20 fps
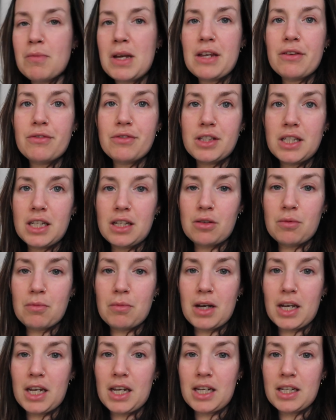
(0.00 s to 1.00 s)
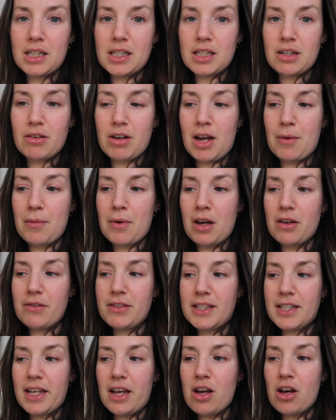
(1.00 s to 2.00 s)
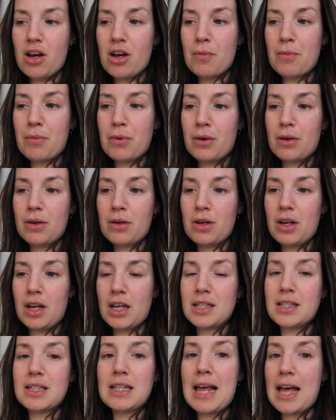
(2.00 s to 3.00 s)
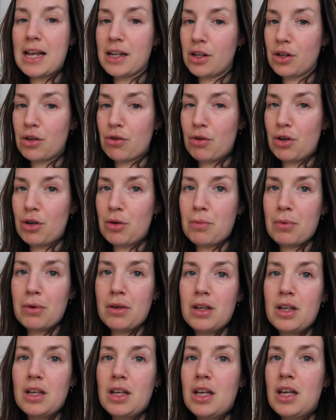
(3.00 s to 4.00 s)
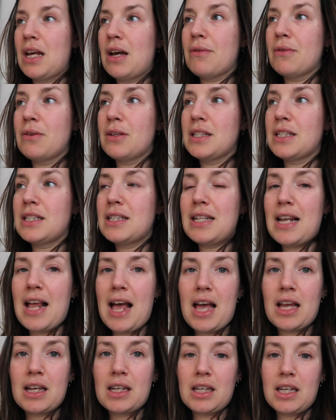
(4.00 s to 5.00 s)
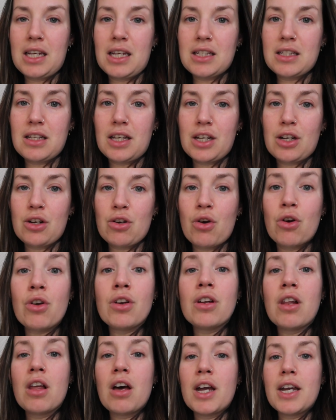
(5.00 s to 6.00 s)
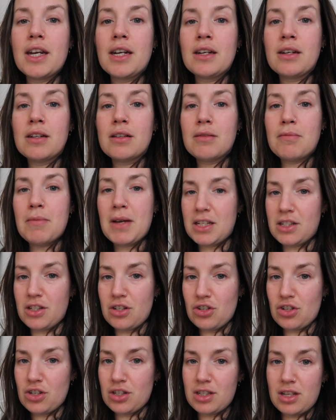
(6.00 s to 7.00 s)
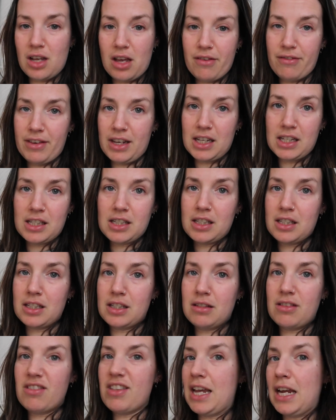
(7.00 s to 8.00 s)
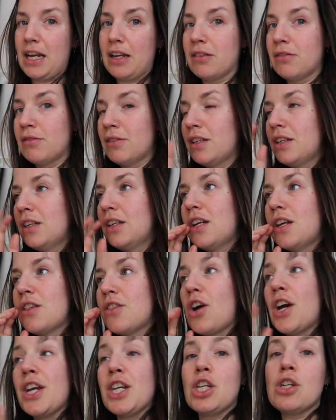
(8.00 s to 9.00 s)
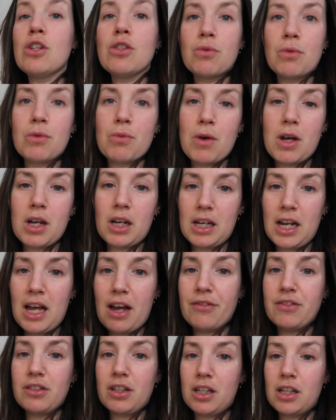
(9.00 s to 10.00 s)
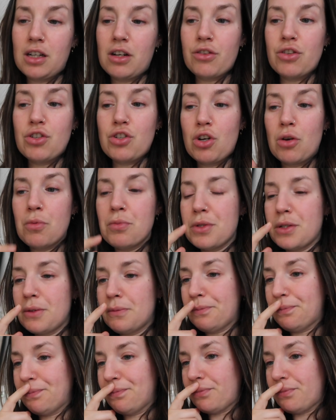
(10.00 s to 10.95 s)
You may have seen on my Instagram, I've set up a Slack group. Now, Slack is like an online messenger service thing that I use with work and have done in other jobs.